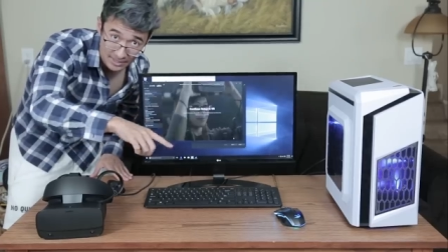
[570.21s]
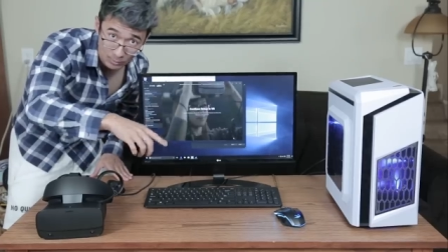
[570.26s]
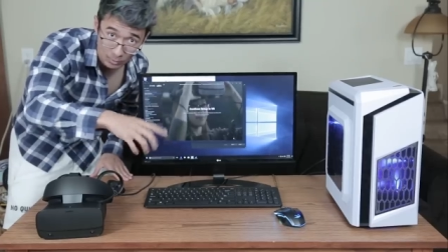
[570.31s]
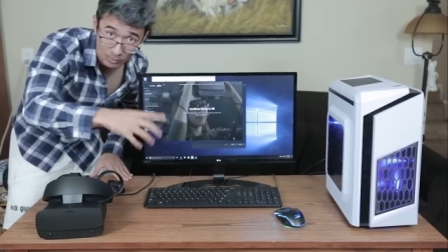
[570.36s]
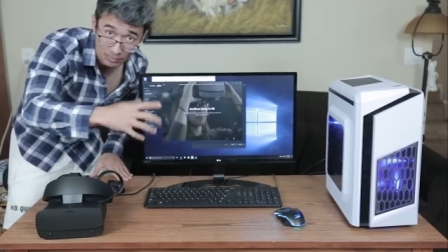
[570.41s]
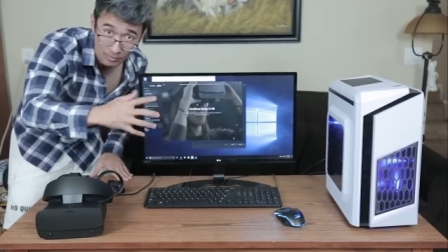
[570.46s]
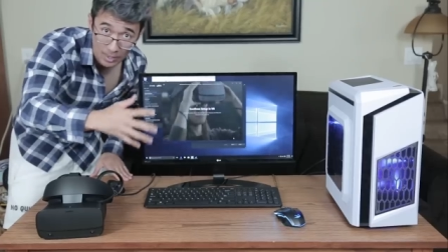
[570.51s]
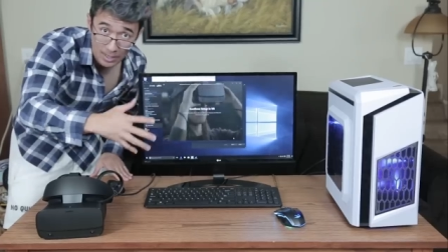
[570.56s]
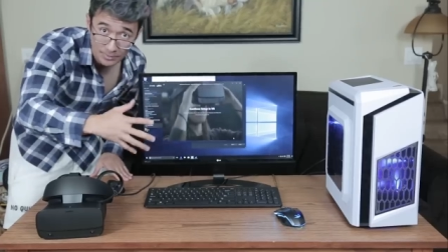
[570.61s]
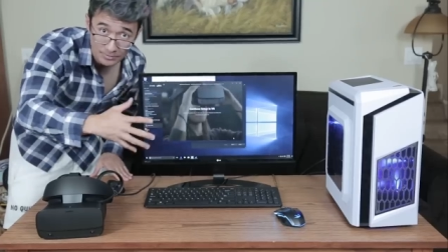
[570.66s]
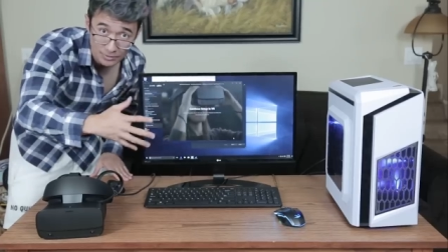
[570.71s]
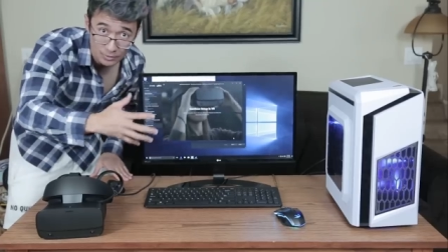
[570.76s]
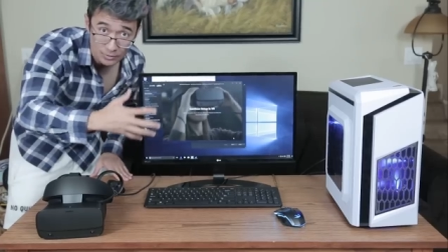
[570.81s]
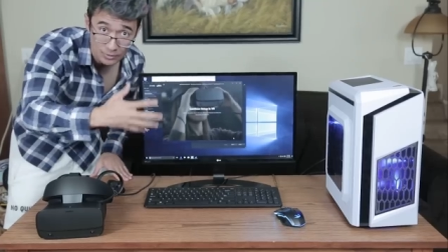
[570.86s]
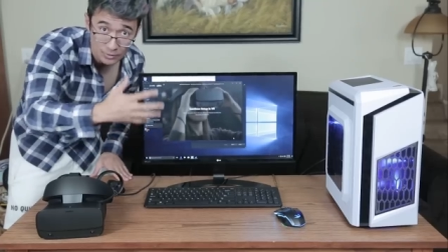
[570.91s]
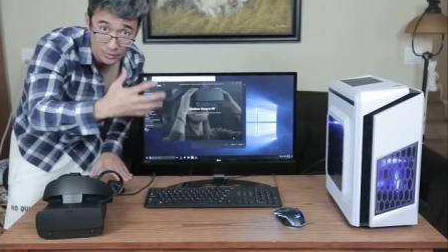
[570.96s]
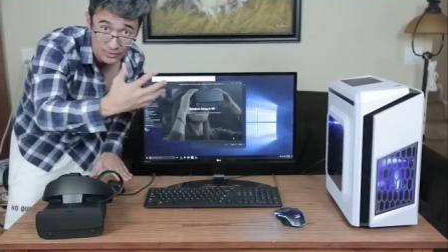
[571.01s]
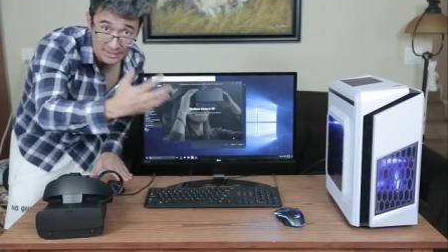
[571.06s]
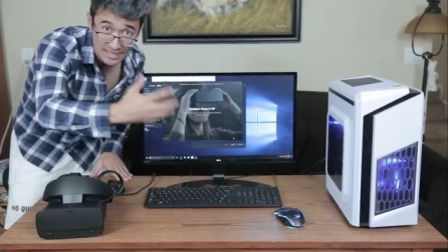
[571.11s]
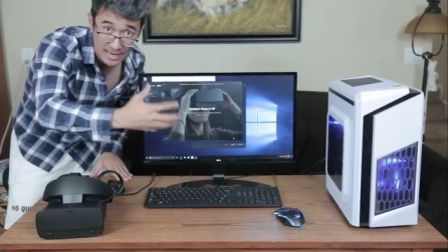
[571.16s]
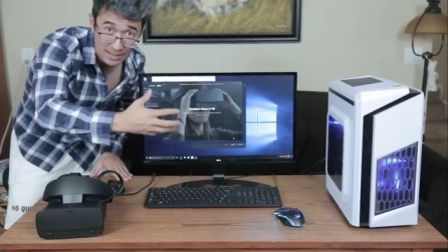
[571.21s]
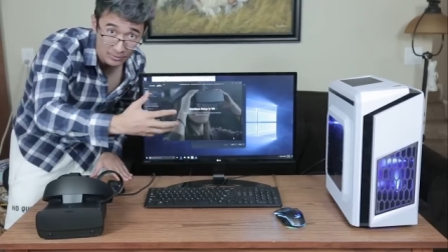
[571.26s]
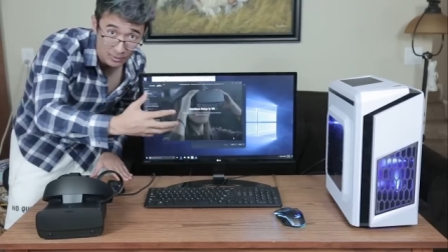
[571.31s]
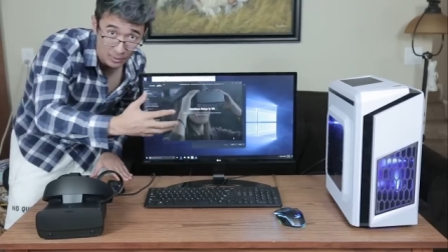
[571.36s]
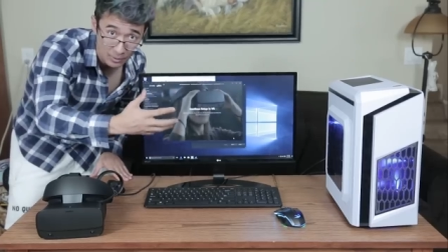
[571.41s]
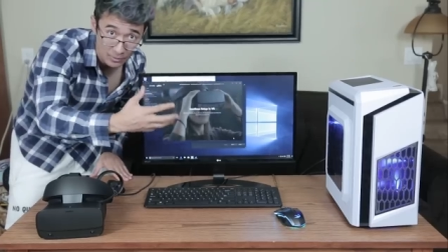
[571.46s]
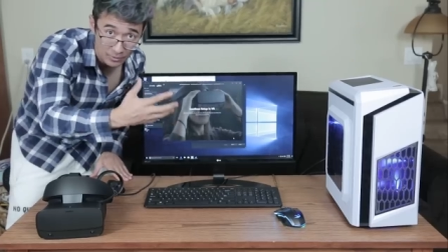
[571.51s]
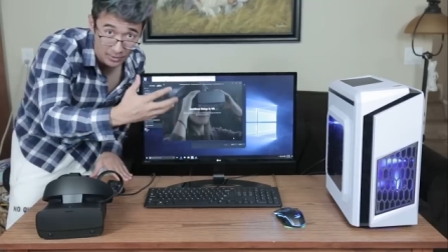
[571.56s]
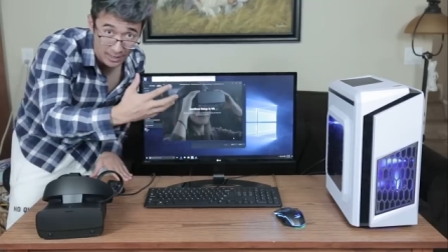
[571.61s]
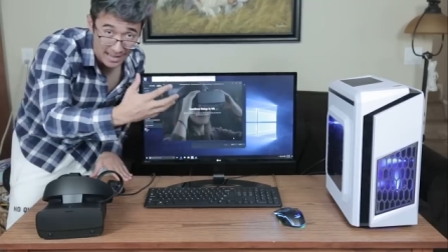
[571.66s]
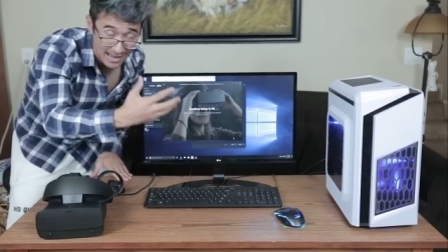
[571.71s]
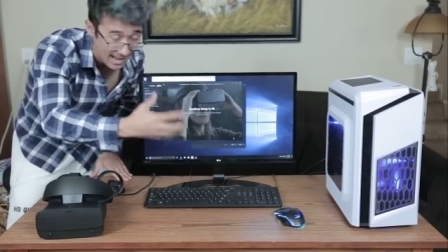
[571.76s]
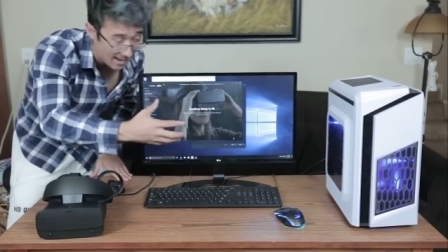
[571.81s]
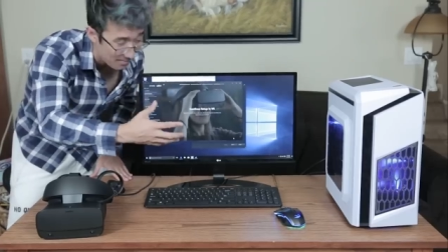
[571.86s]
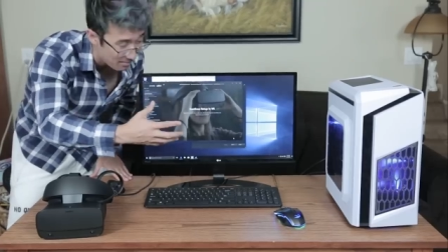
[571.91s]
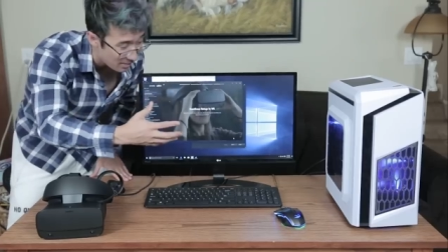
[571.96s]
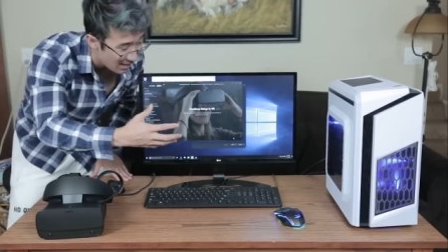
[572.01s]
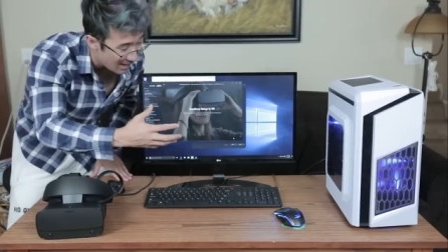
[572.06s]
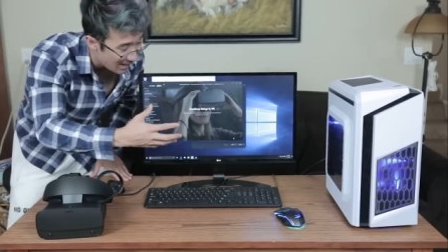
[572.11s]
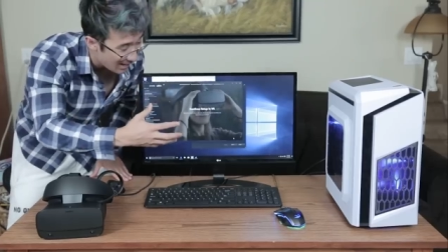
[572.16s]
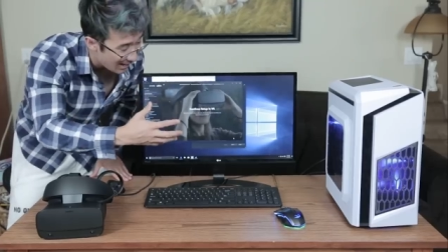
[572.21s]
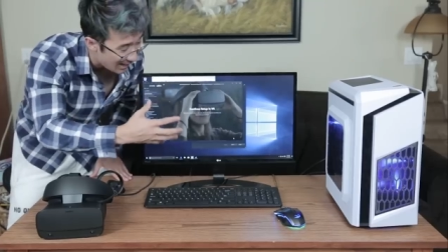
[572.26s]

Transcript: and it will prompt you to download the app.